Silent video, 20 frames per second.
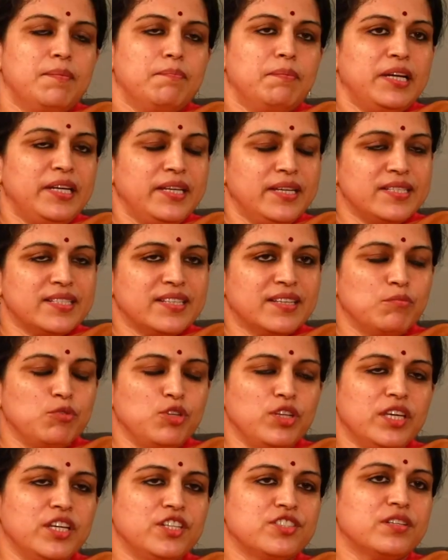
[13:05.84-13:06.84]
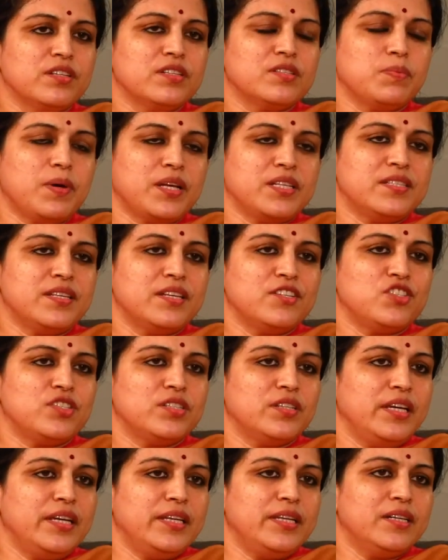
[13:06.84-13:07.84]
But yes, communication is one such
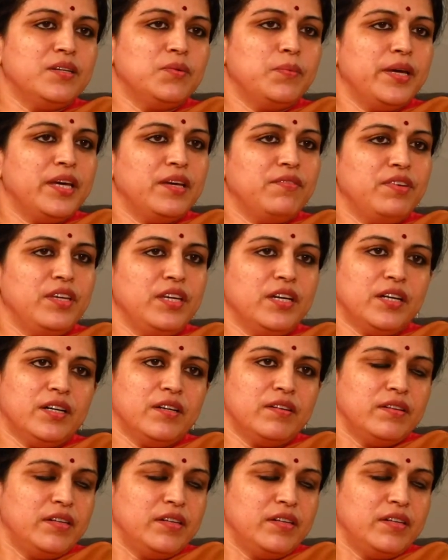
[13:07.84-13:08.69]
area where we are